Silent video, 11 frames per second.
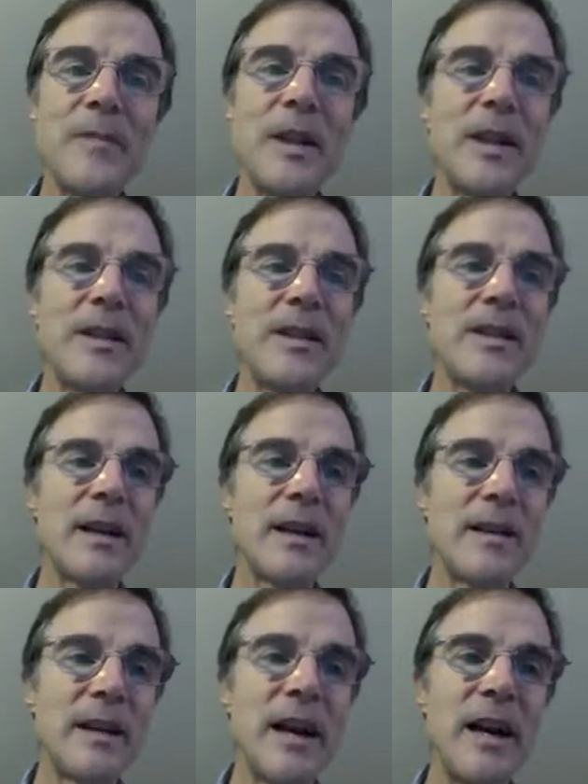is uh,
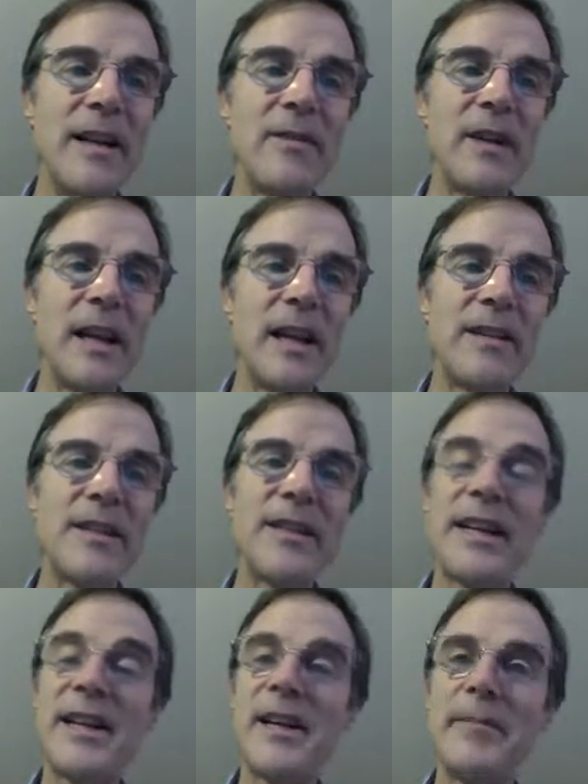kind of like
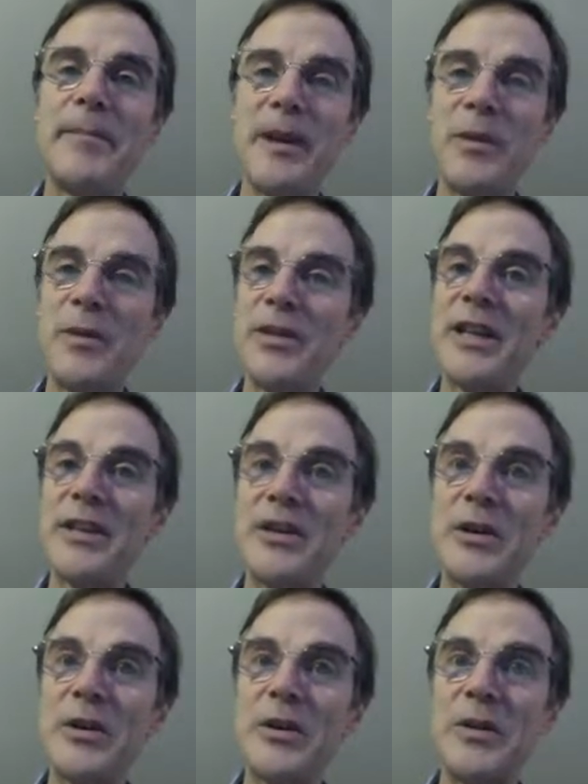setup, you know, which gets
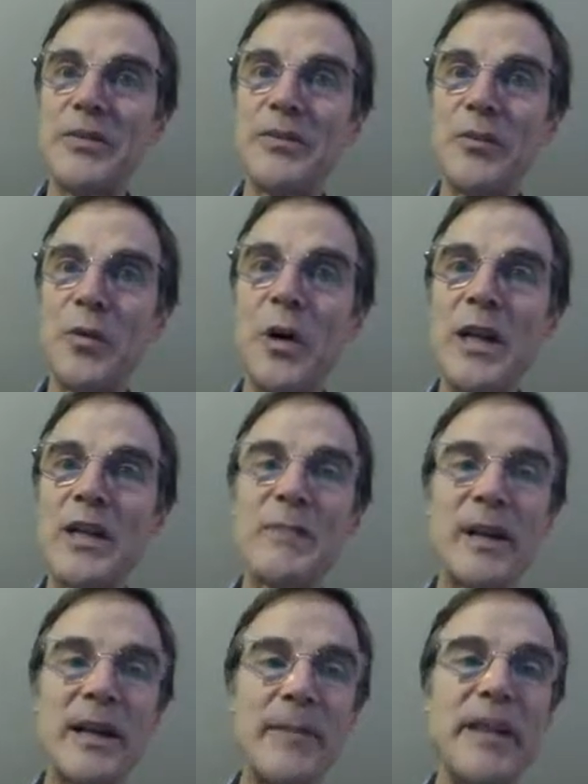called once
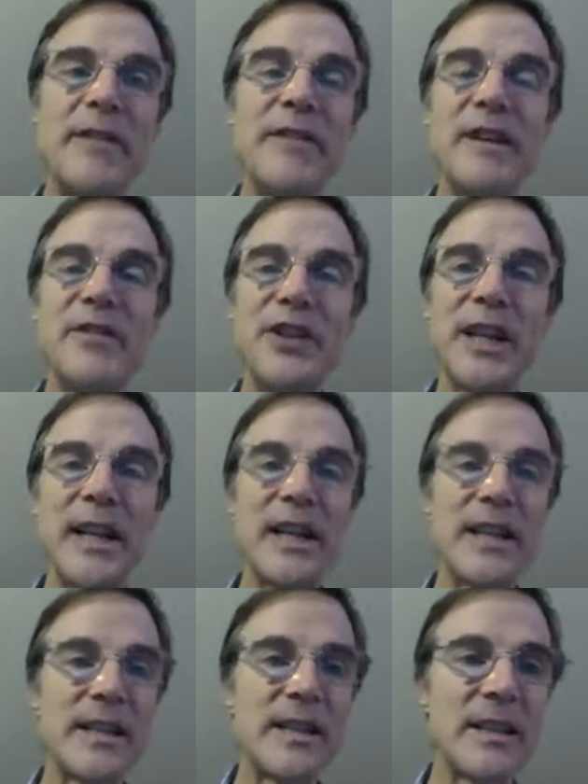by
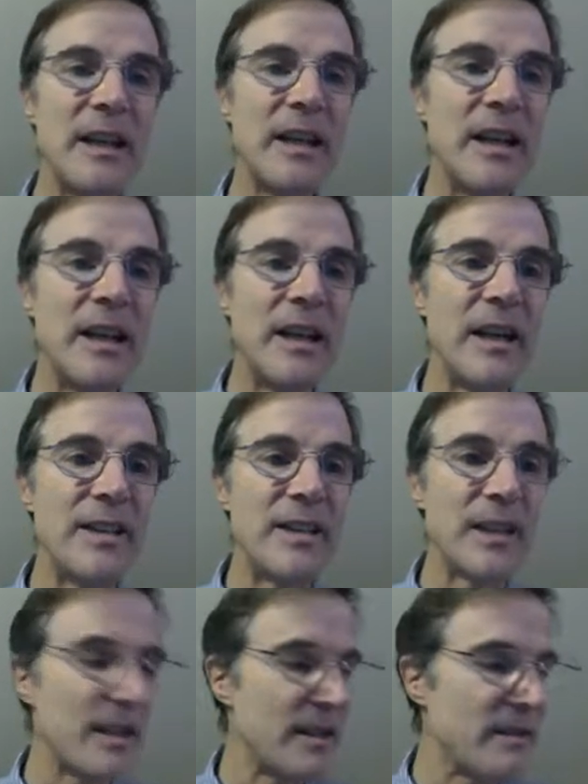P5JS. It's
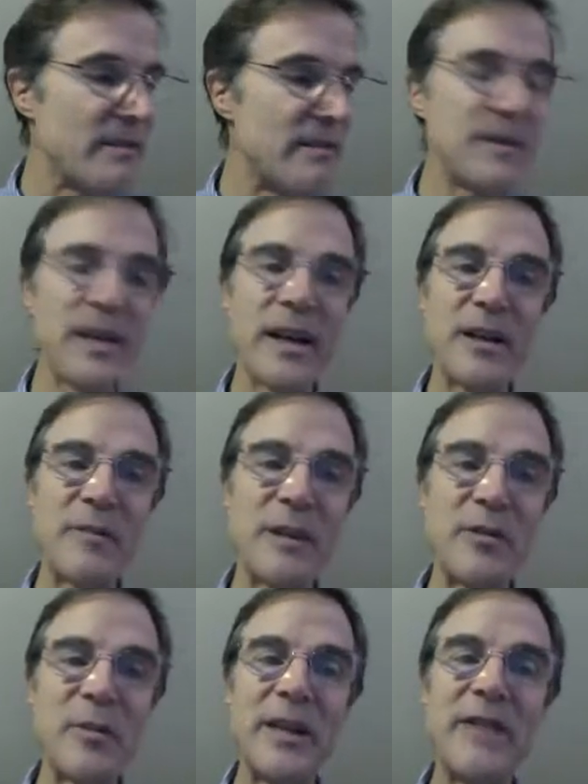a, a
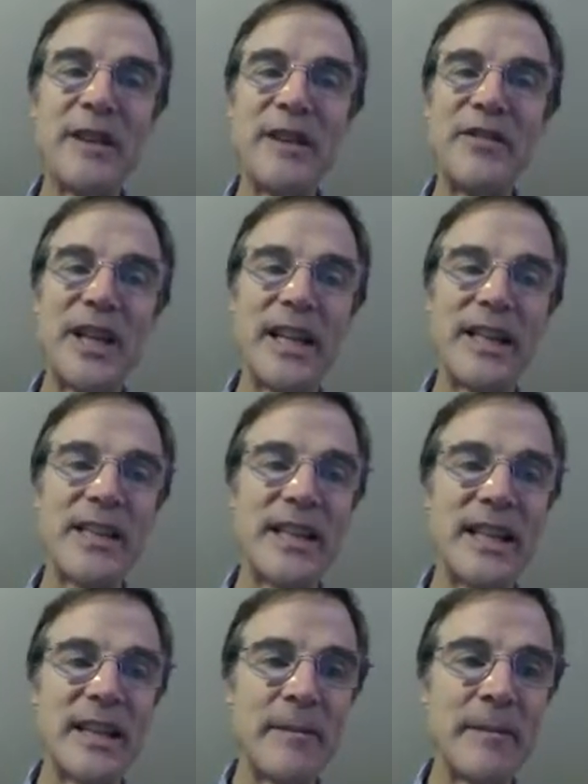special P5JS
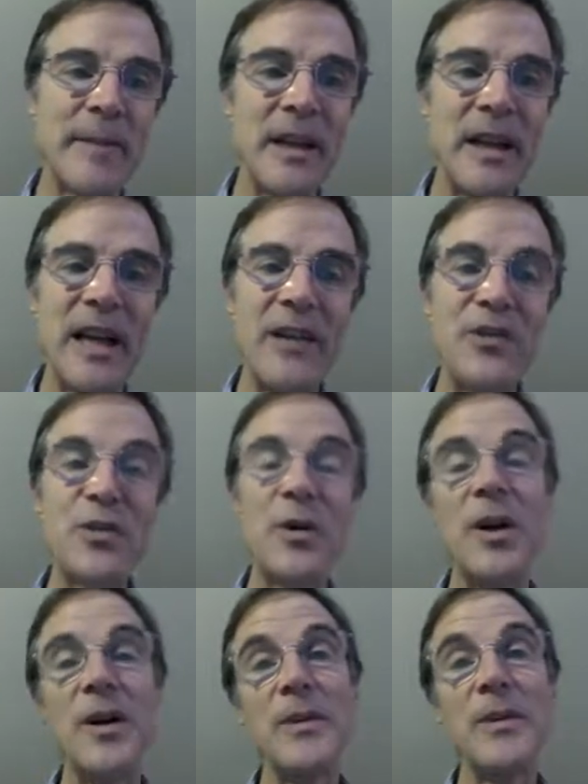thing. And
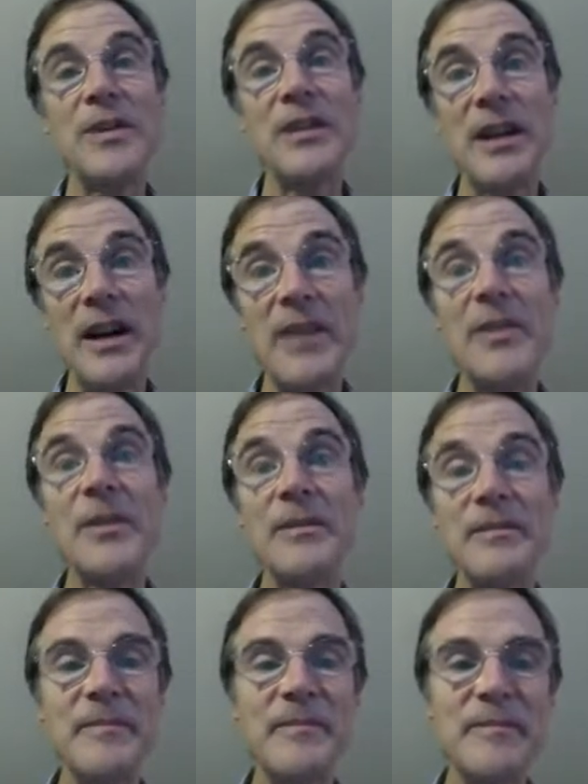draw, which is another
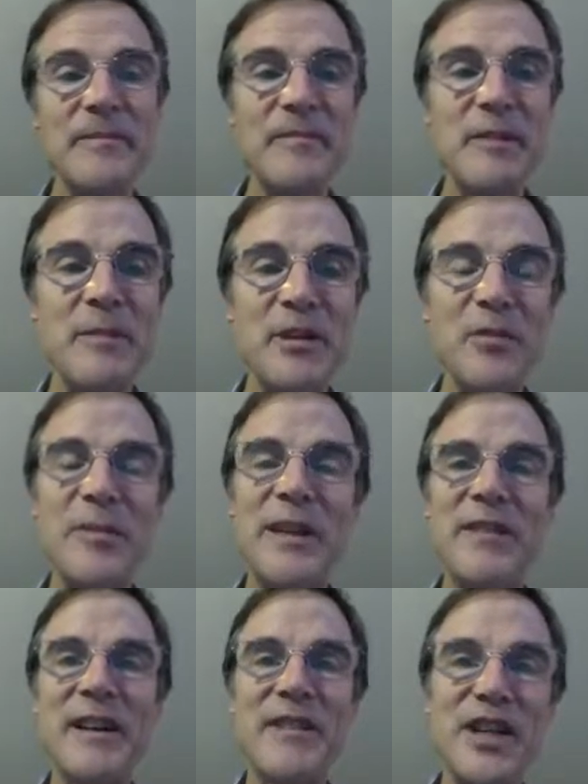special
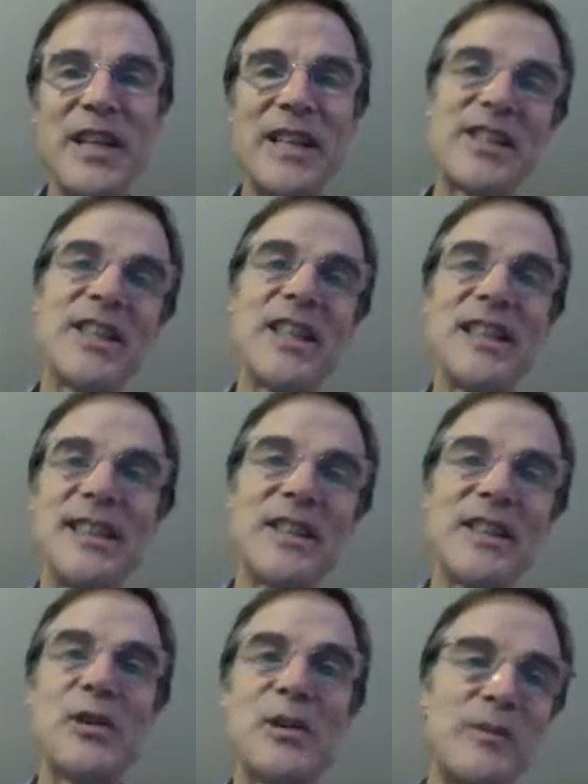P5JS thing that gets
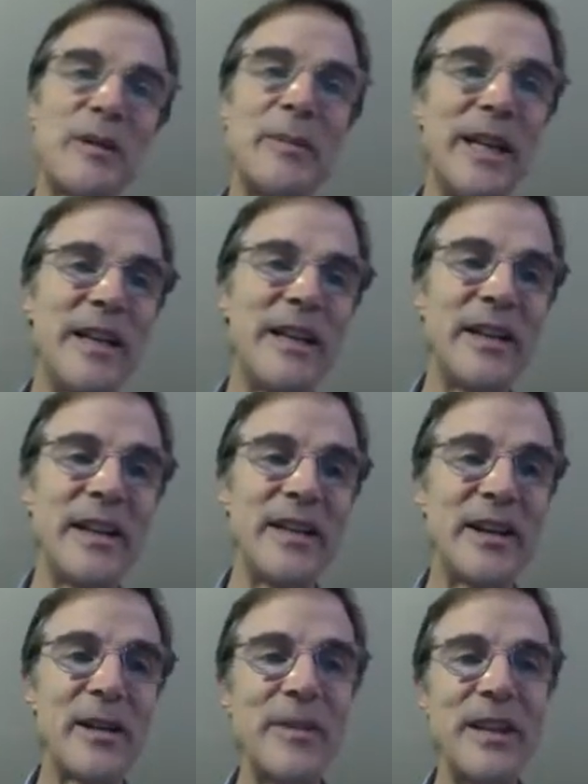called repeatedly to
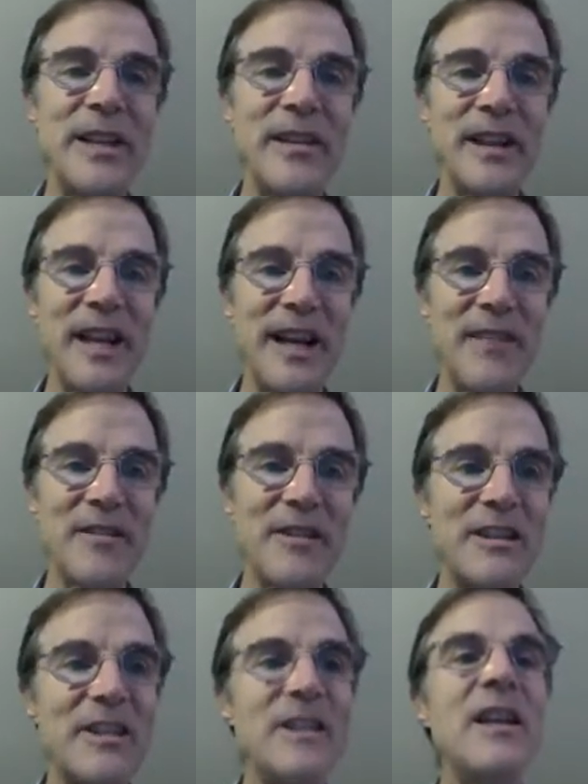update the canvas.